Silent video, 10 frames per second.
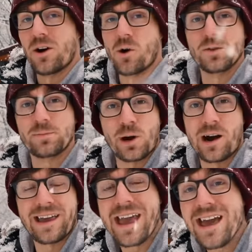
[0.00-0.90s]
old
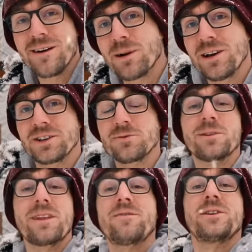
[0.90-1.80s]
Prague ham, you
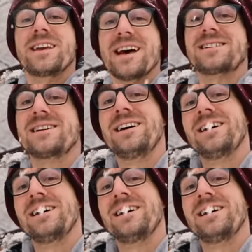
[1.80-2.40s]
will never get